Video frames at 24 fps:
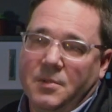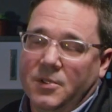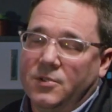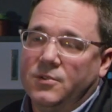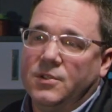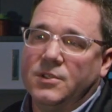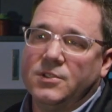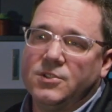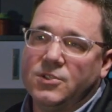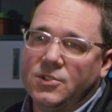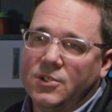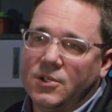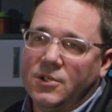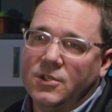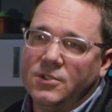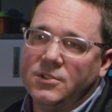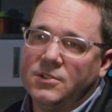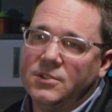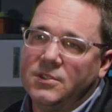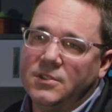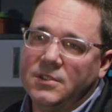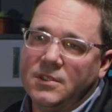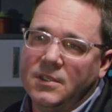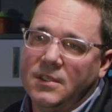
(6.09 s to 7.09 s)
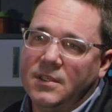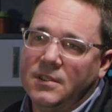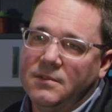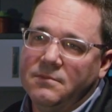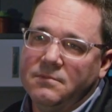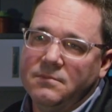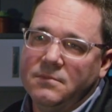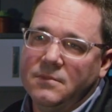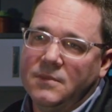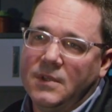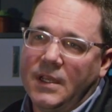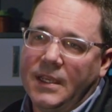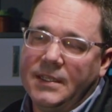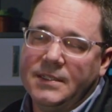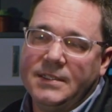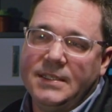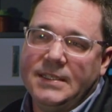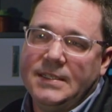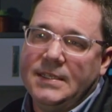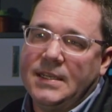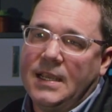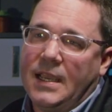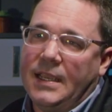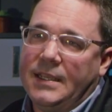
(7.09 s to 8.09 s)
built this church in
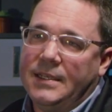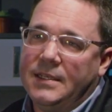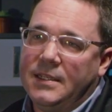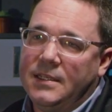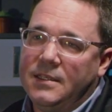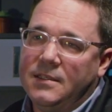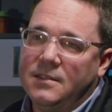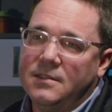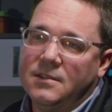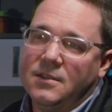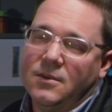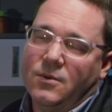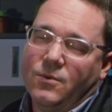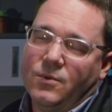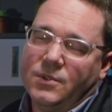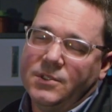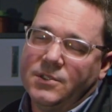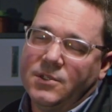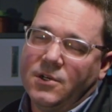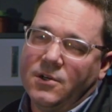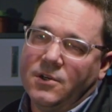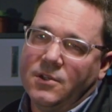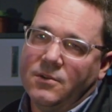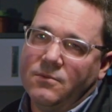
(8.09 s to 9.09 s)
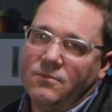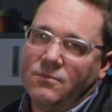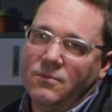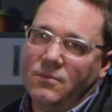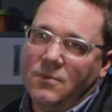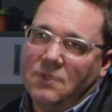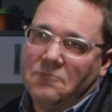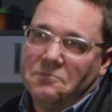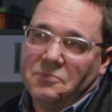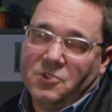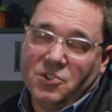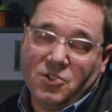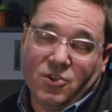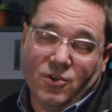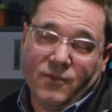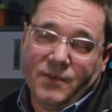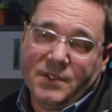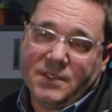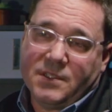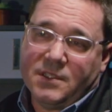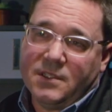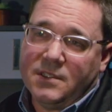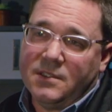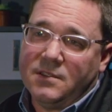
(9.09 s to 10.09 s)
1990. We started
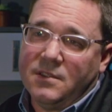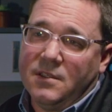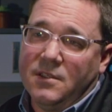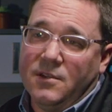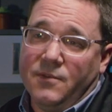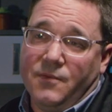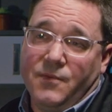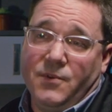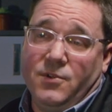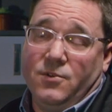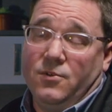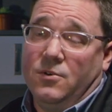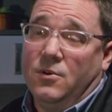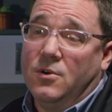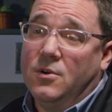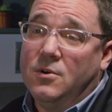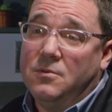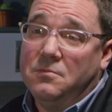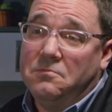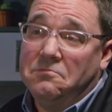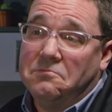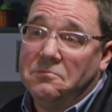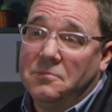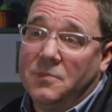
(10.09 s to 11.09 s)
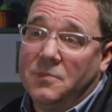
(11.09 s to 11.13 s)
services in a funeral home,